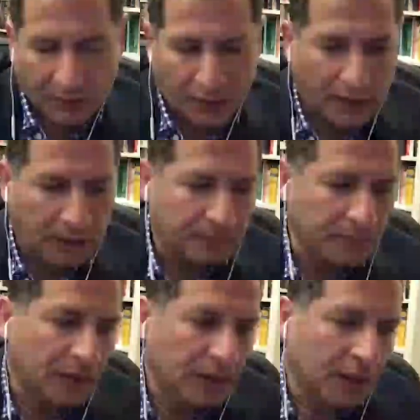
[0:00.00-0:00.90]
The
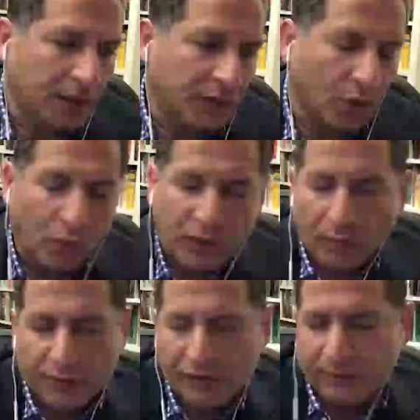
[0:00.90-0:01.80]
only
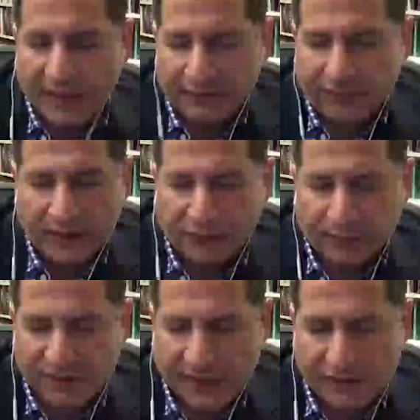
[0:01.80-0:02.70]
one who's benefiting from the
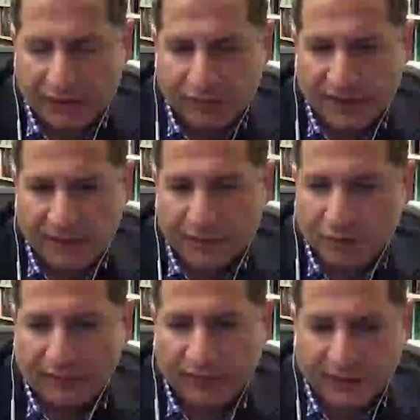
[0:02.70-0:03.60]
sanctions regime is,
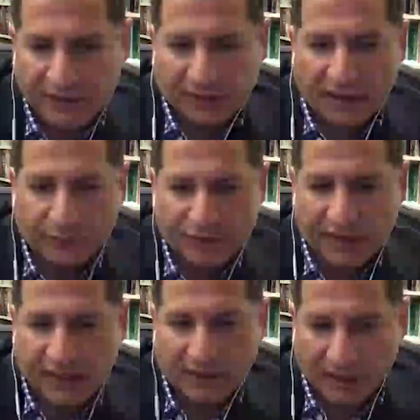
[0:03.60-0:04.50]
quite frankly, Saddam
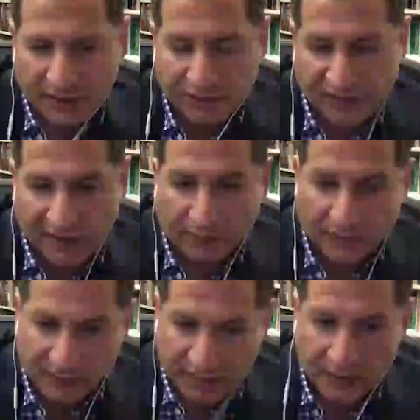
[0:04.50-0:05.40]
Hussein and his family
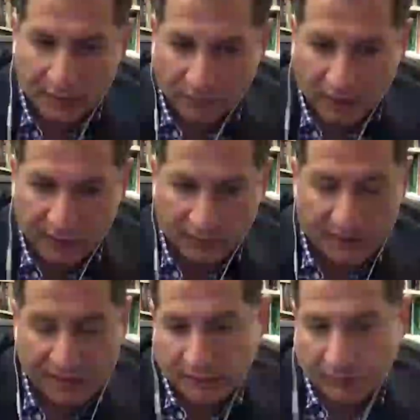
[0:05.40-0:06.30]
and key Iraqi
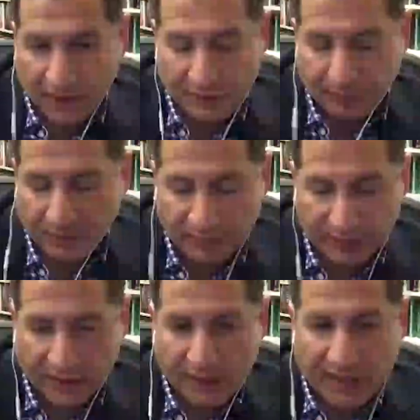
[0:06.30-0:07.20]
elites. The Iraqi
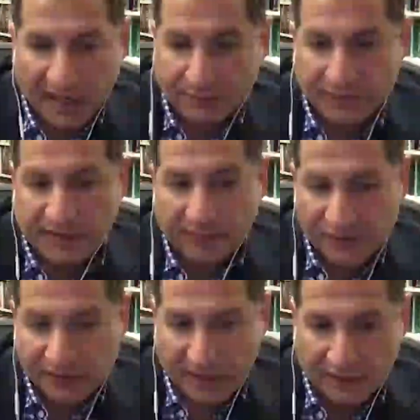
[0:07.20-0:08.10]
public has been
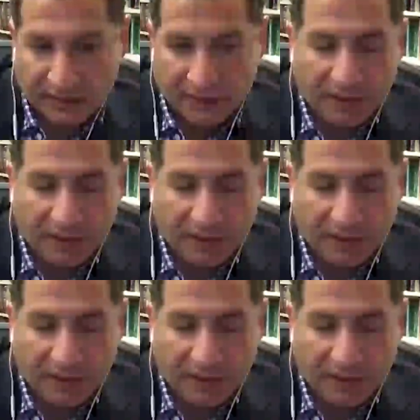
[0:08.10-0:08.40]
devastated.